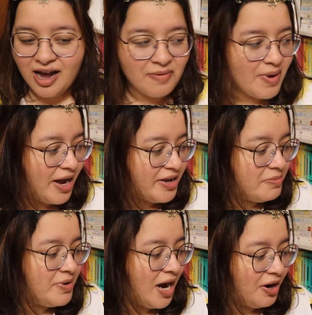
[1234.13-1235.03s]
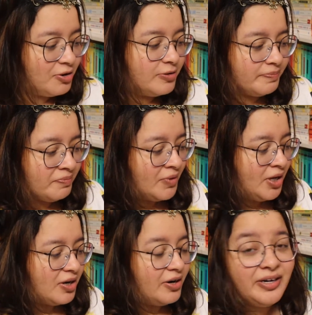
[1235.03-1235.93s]
I am now
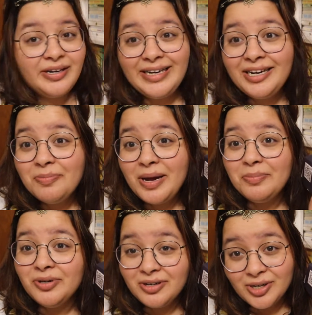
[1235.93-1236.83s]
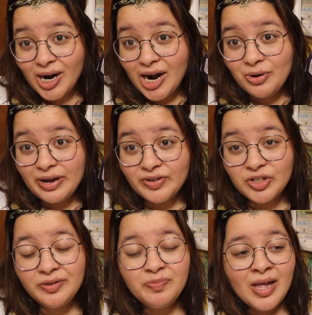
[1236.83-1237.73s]
going to eat my burger,
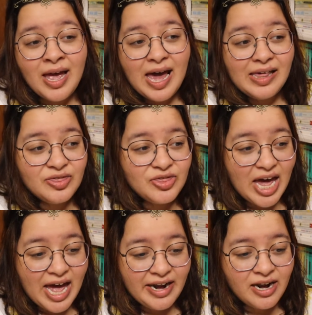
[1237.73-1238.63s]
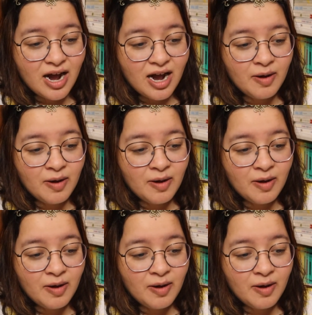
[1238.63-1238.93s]
however, and then